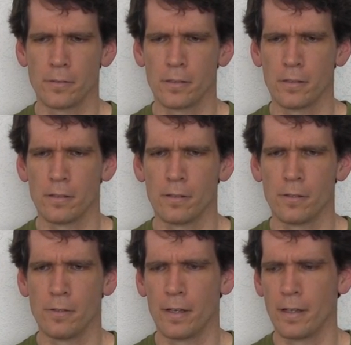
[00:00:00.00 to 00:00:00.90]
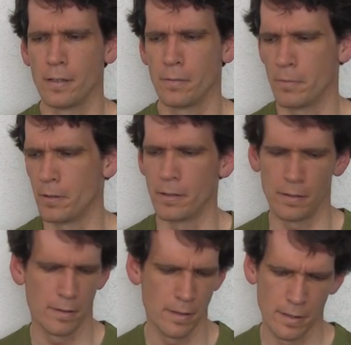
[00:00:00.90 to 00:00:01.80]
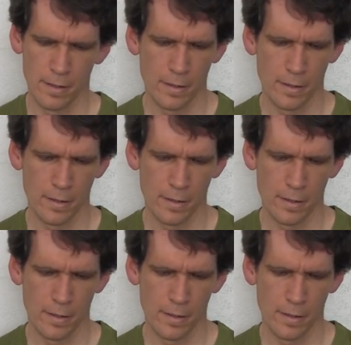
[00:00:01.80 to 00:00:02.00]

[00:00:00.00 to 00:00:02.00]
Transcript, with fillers: those two days, but